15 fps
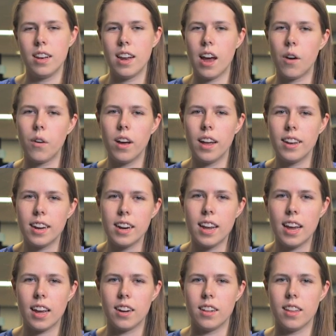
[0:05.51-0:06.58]
Now, a
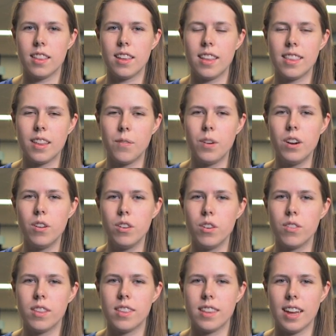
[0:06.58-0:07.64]
data analyst is someone who
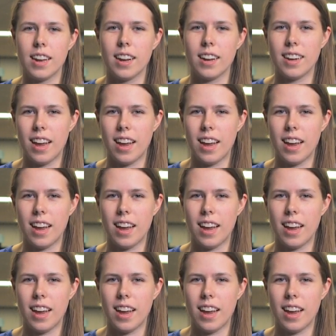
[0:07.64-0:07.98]
uses data